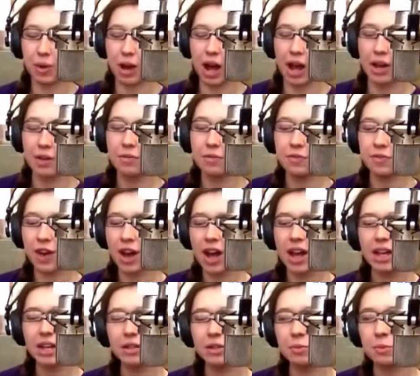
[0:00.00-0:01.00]
I
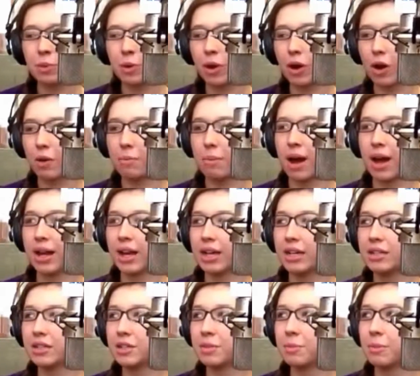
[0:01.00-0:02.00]
find more on my
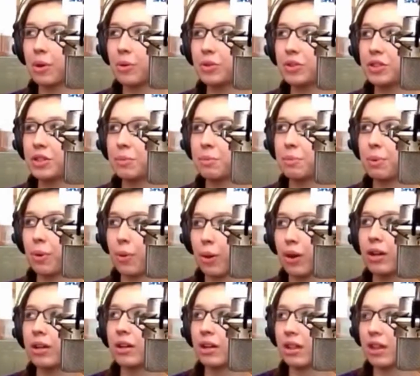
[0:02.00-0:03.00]
end, the most
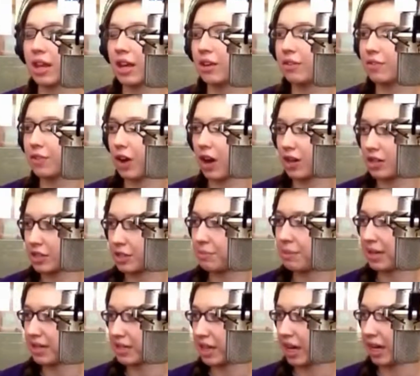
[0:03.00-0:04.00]
important thing for us to
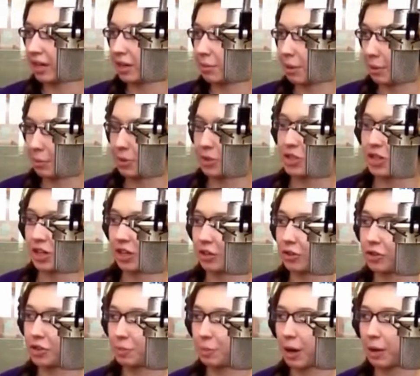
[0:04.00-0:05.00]
maintain in my particular
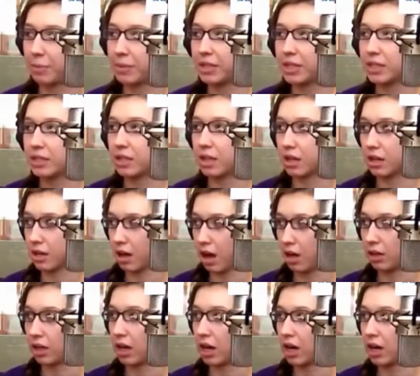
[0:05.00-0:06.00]
department is the
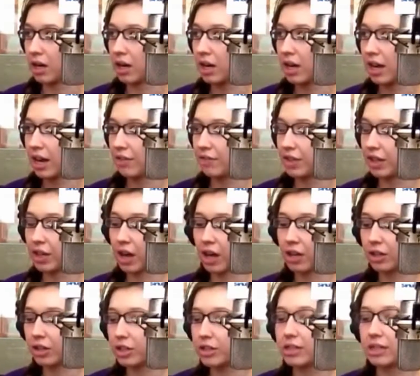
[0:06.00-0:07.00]
color. If the
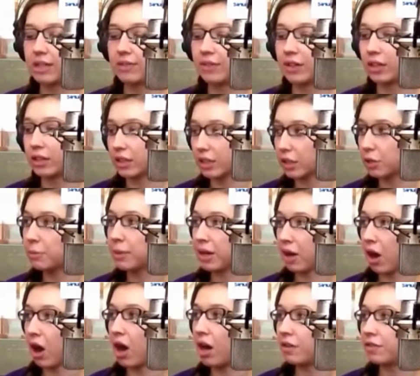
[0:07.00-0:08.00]
color is even a little bit
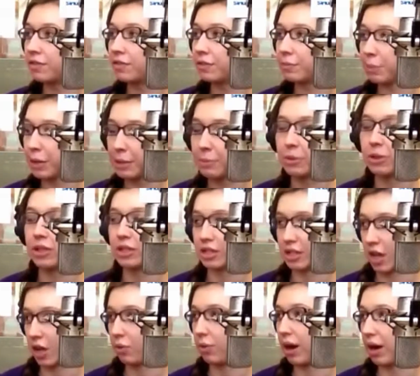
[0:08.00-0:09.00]
off, people can
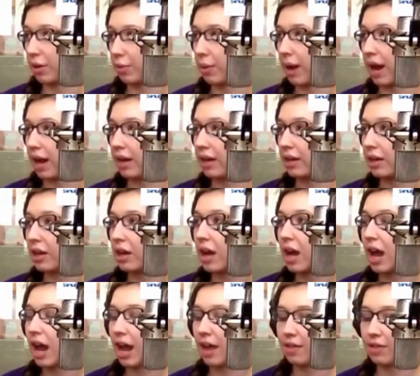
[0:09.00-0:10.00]
tell right away. Mm-hmm.
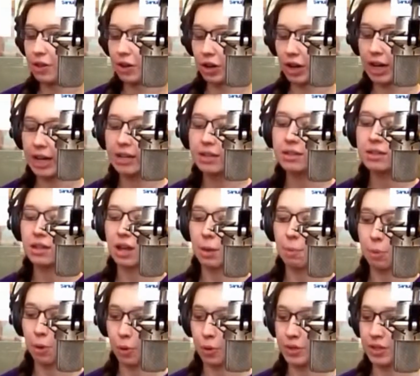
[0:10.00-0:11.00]
And there is a
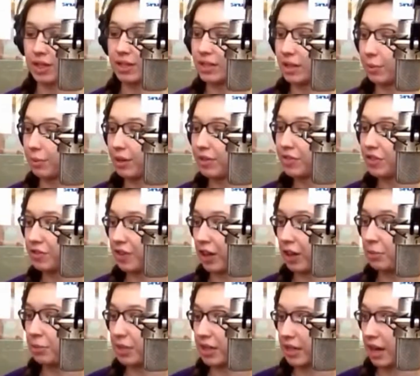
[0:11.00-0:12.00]
process that we've
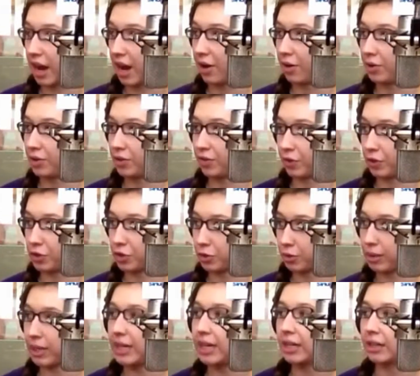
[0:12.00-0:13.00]
developed in-house for
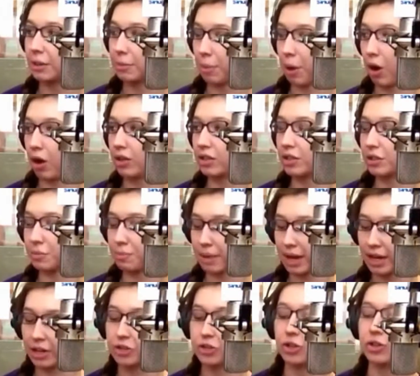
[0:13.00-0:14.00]
treating the parts to
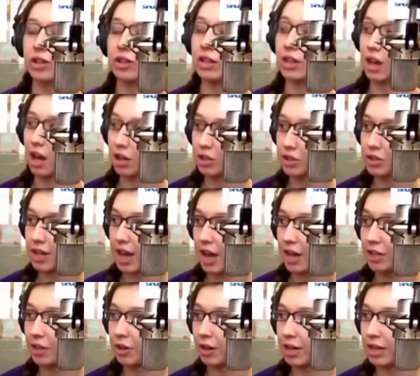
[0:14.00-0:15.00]
make sure that the color is
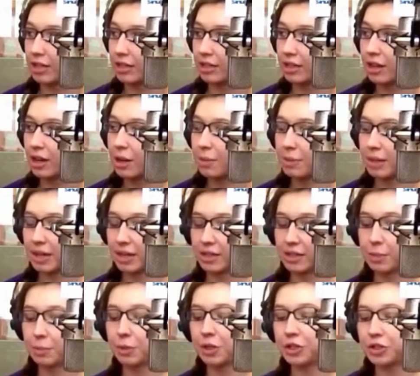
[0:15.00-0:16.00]
accurate, because
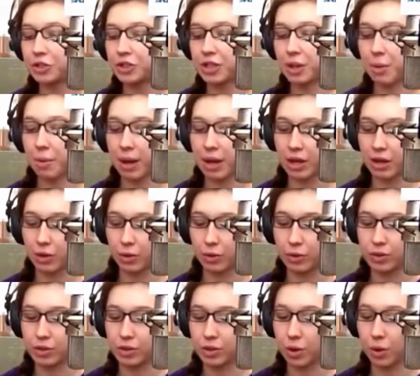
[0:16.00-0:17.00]
the printers that we
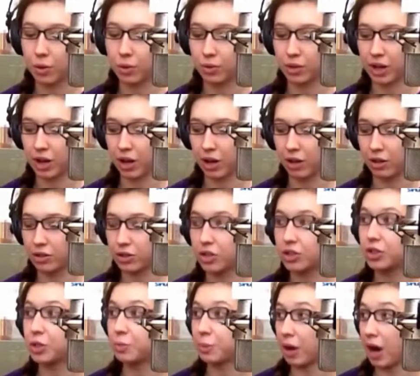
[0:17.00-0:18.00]
use, though they're
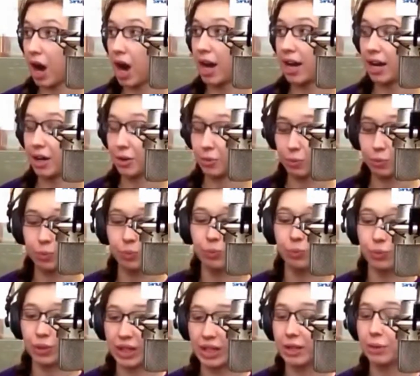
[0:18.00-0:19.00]
super high-end,
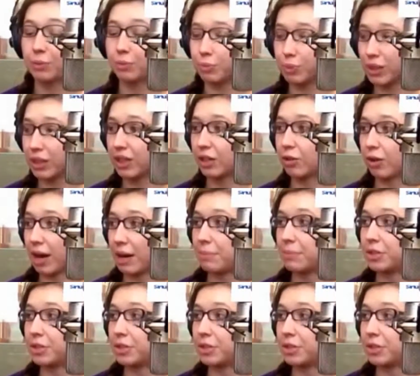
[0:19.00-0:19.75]
really, really great